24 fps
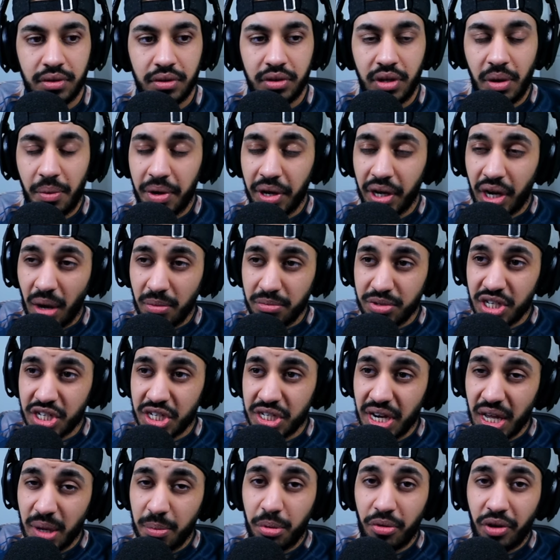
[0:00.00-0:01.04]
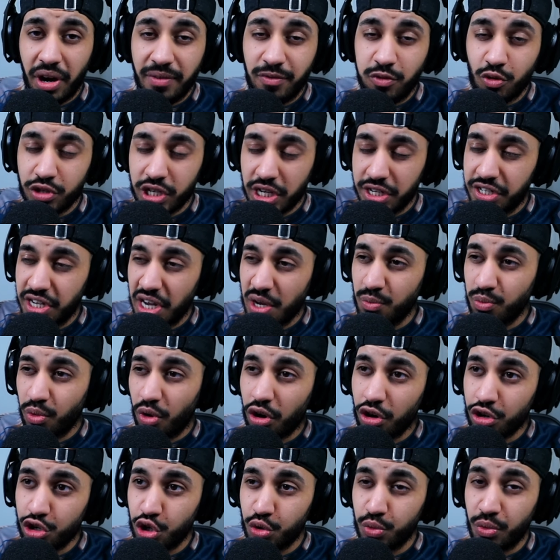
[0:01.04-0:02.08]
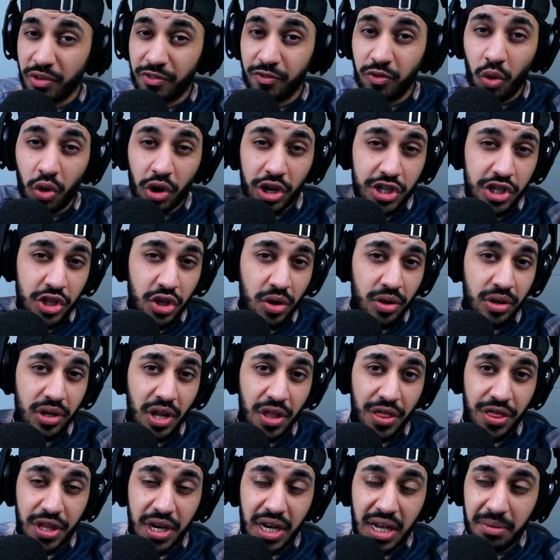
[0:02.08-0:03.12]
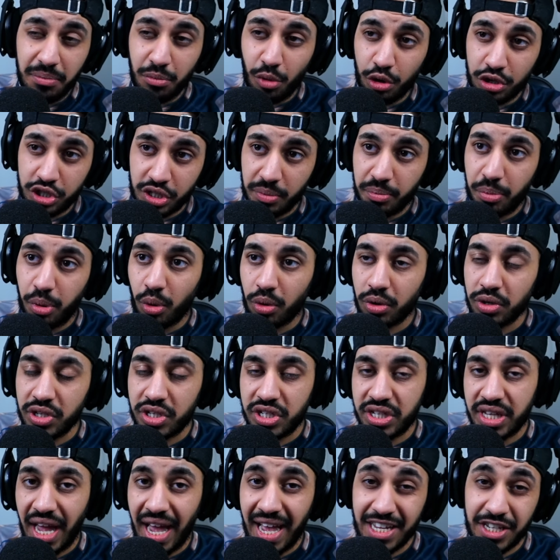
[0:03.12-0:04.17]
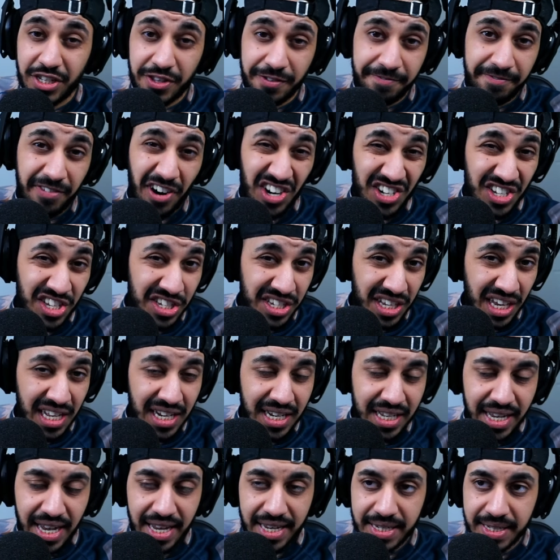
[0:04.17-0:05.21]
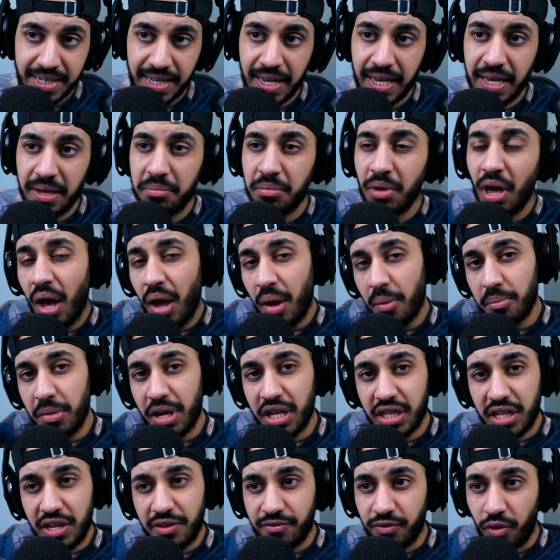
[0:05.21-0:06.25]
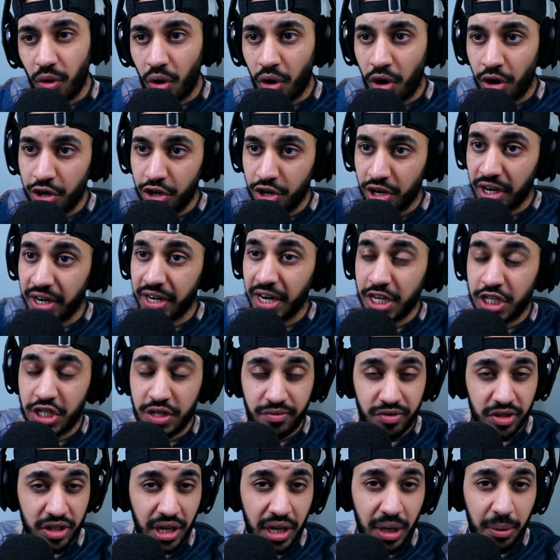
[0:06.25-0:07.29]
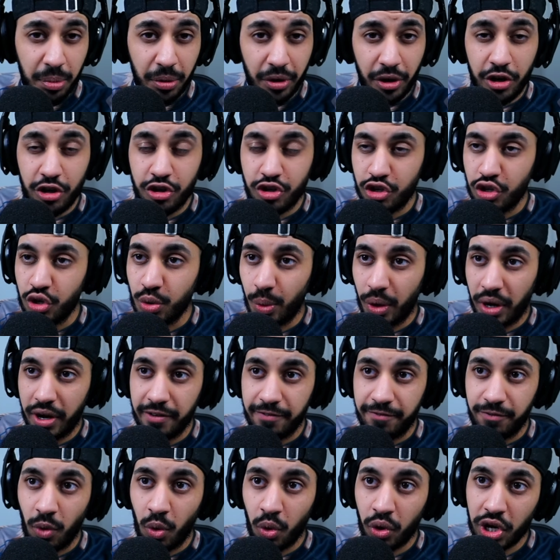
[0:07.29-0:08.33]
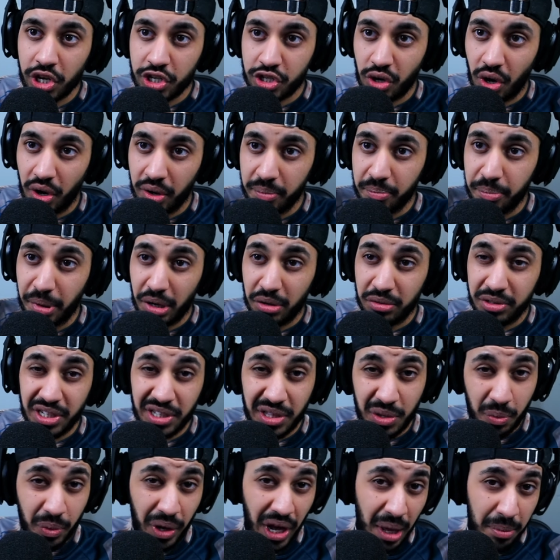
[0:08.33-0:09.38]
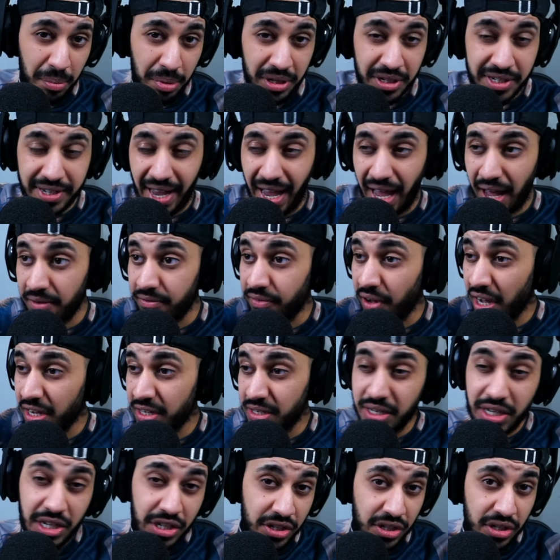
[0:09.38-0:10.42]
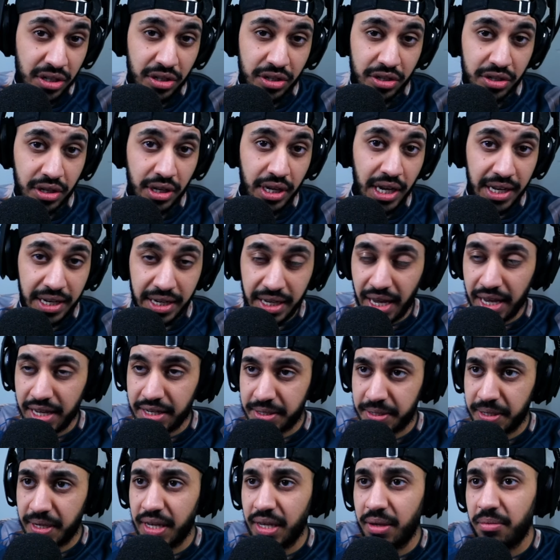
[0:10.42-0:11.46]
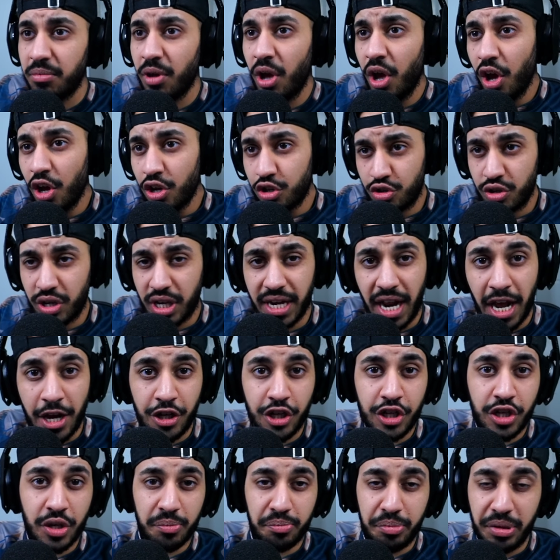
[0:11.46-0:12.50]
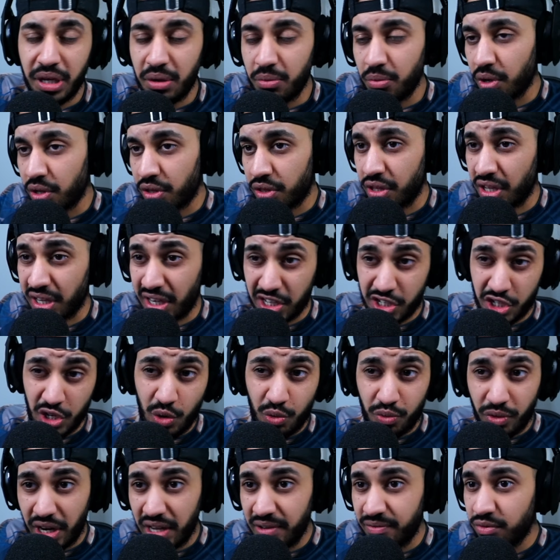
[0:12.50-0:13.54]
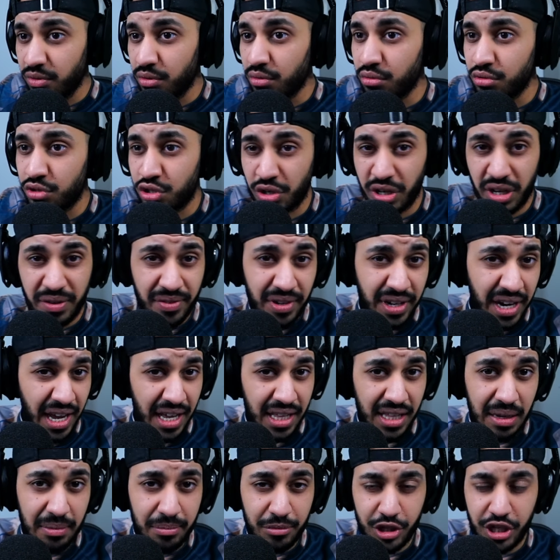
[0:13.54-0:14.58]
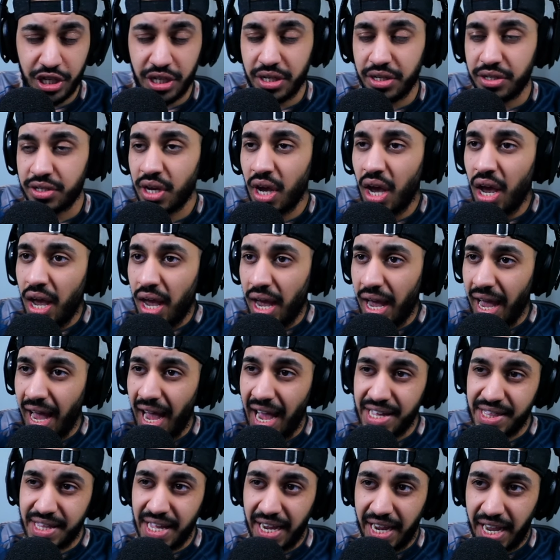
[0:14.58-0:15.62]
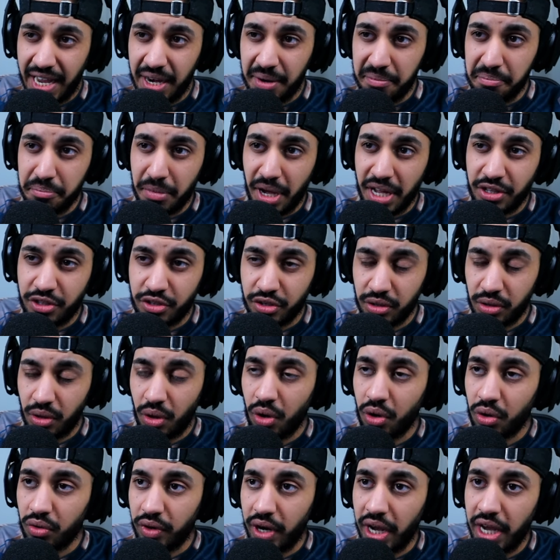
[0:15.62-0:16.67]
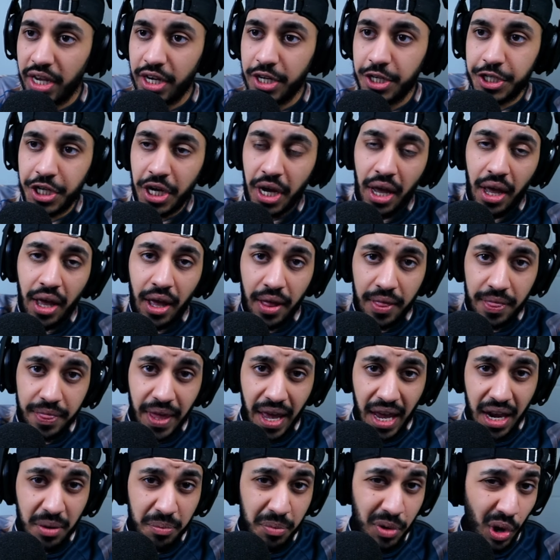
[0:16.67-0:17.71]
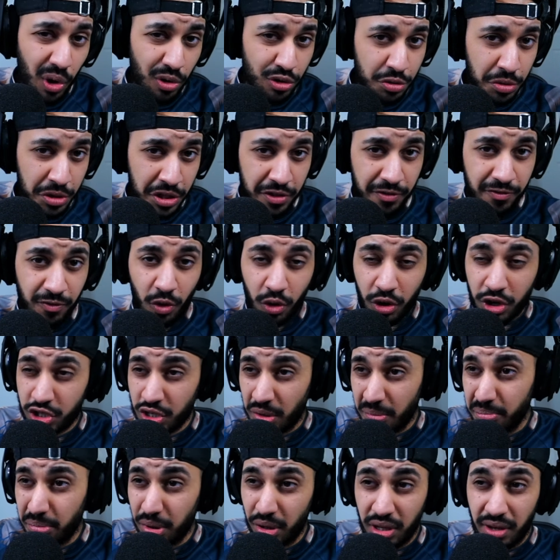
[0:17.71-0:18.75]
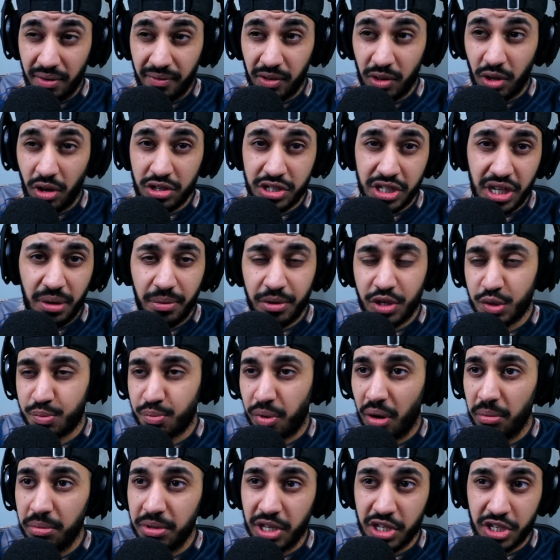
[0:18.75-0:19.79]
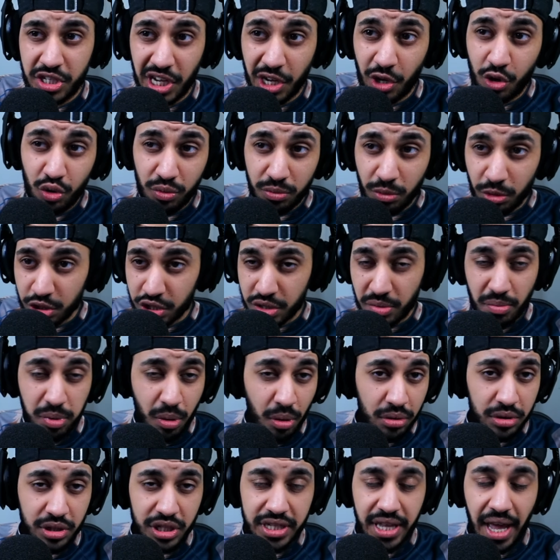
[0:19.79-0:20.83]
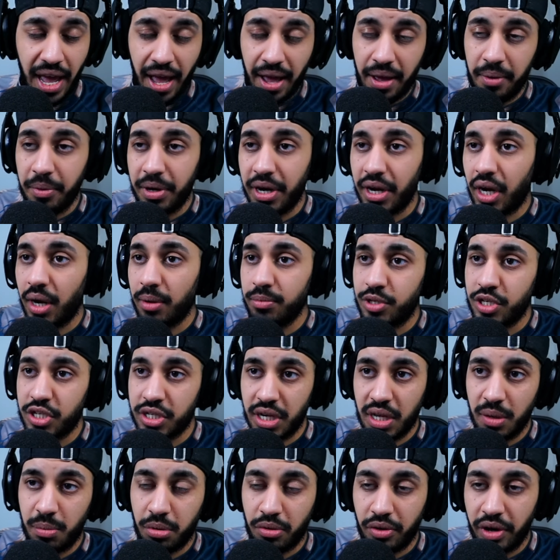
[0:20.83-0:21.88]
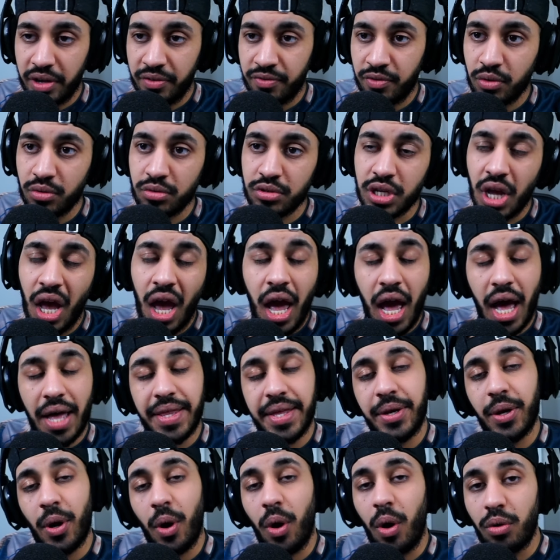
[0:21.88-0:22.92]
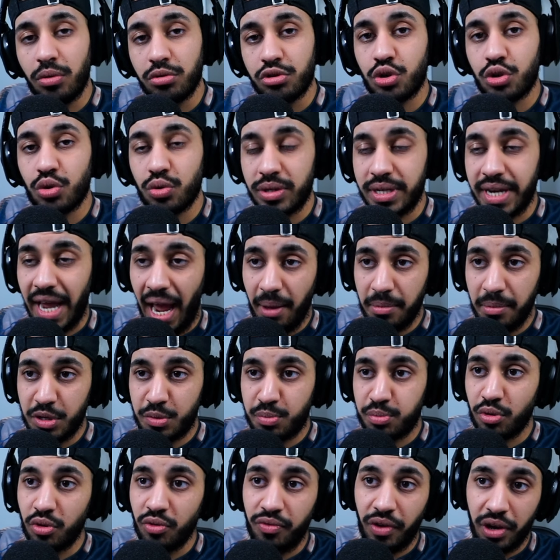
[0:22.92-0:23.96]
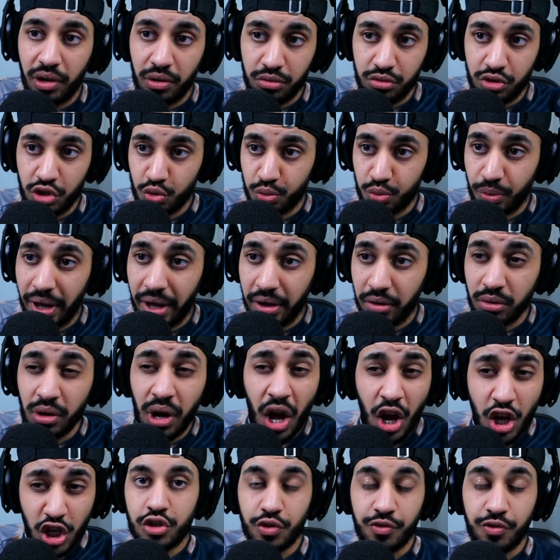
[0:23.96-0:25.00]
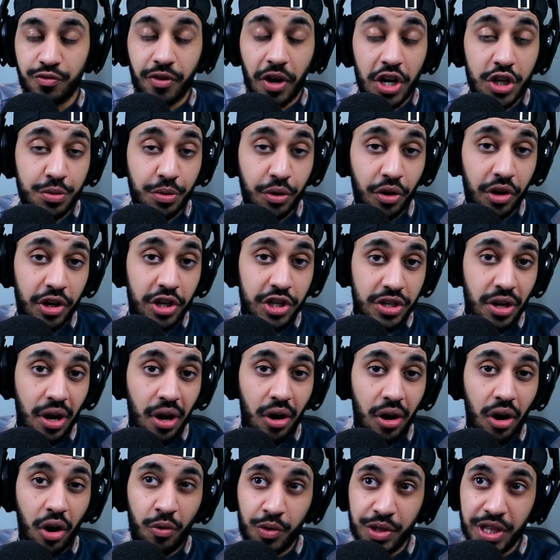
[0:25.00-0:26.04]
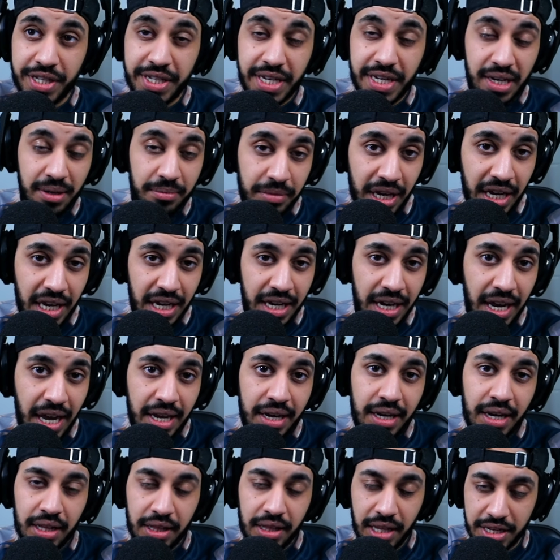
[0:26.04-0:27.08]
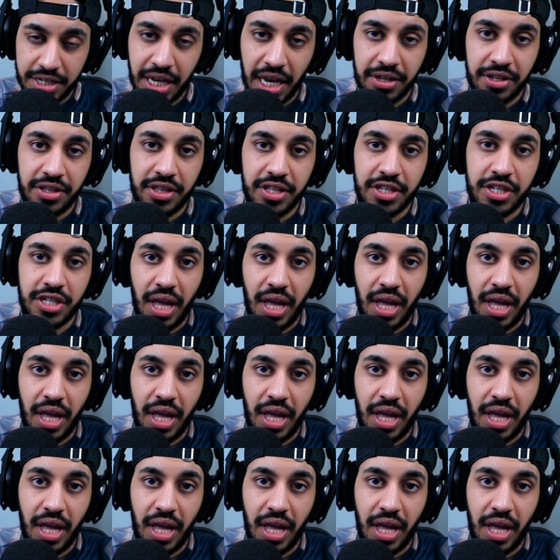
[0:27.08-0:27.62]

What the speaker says: Now, when it comes to sniper rifles inside Warzone, we're focusing on the 3 most important stats. The first is ADS time. Mainly for your aggressive snipers, you want to focus on building the weapon to have a decent ADS time so you can actually compete with like assault rifles or even LMGs at that kind of mid to long range. Then we also wanted to focus on bullet velocity, which is probably the single most important stat when it comes to sniper rifles, and then also damage profiles as well. So first we're going to start off with the Type 99. Let's get into the